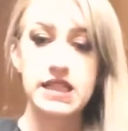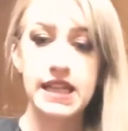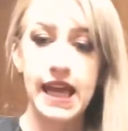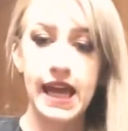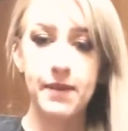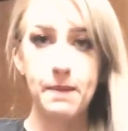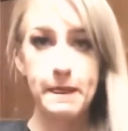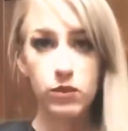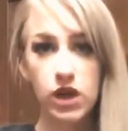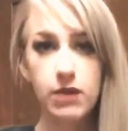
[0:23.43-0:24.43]
Today,
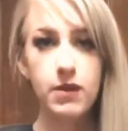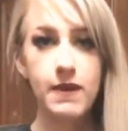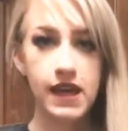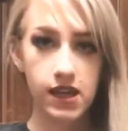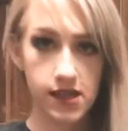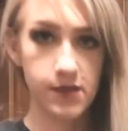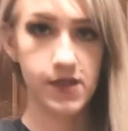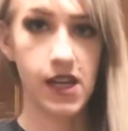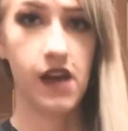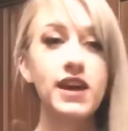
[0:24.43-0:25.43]
we're gonna be making some
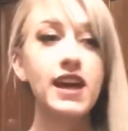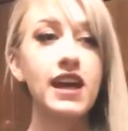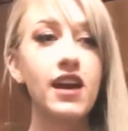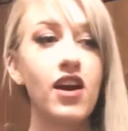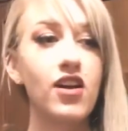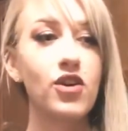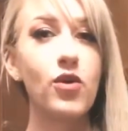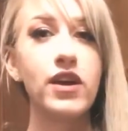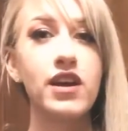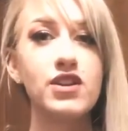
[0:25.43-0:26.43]
stuff. We are
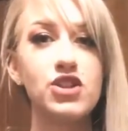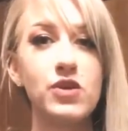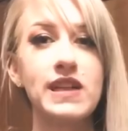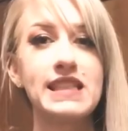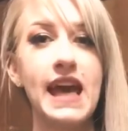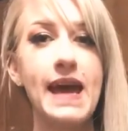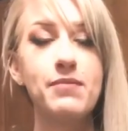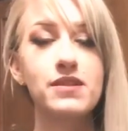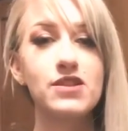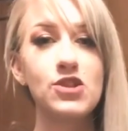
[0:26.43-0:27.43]
going to
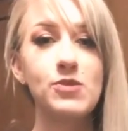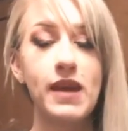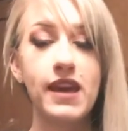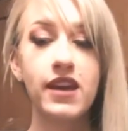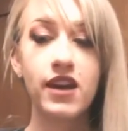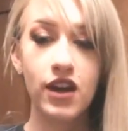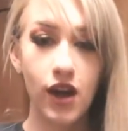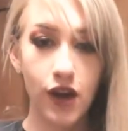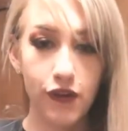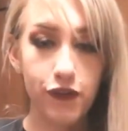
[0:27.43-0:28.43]
attempt to make
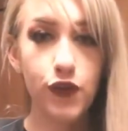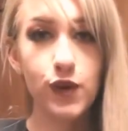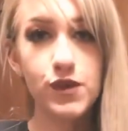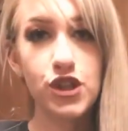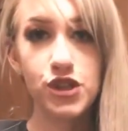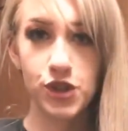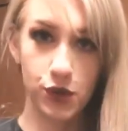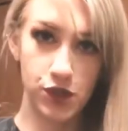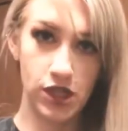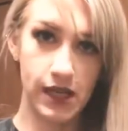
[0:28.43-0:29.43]
fruit
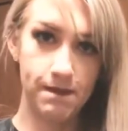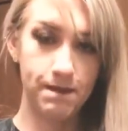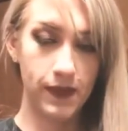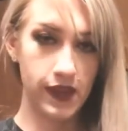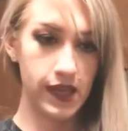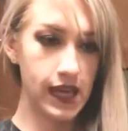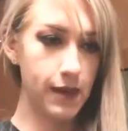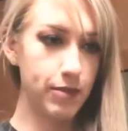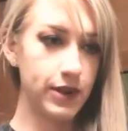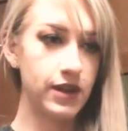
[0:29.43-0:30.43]
sushi.
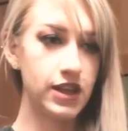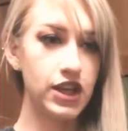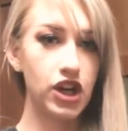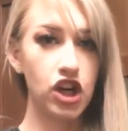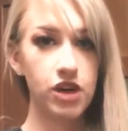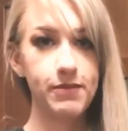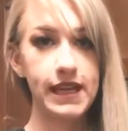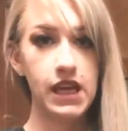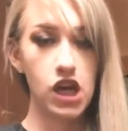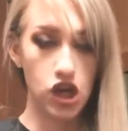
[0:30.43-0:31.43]
Yep, you heard
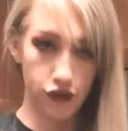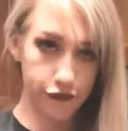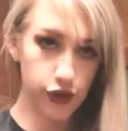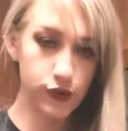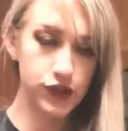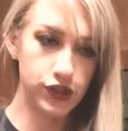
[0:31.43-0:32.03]
me, fruit